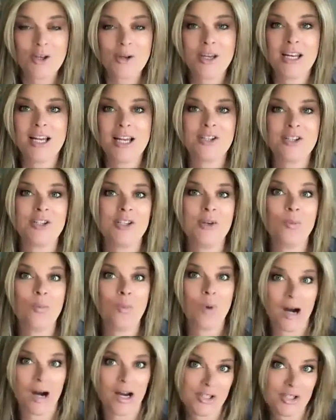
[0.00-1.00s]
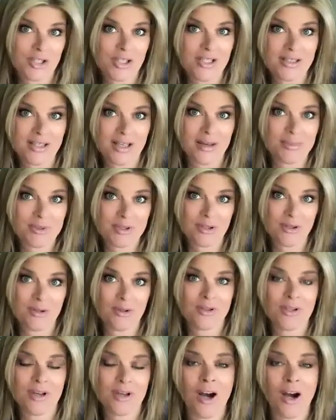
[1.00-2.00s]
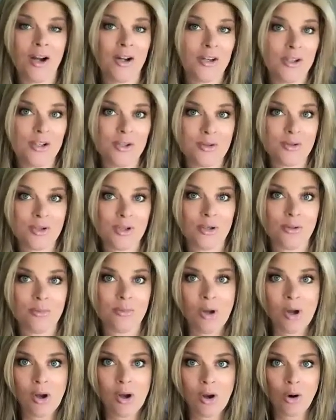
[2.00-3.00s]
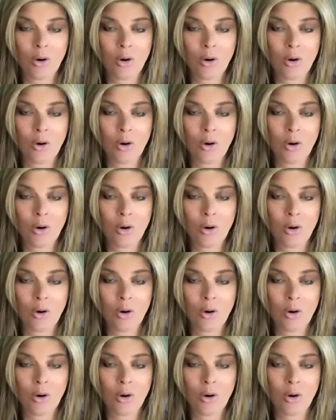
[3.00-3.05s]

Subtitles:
you can actually watch these episodes on YouTube,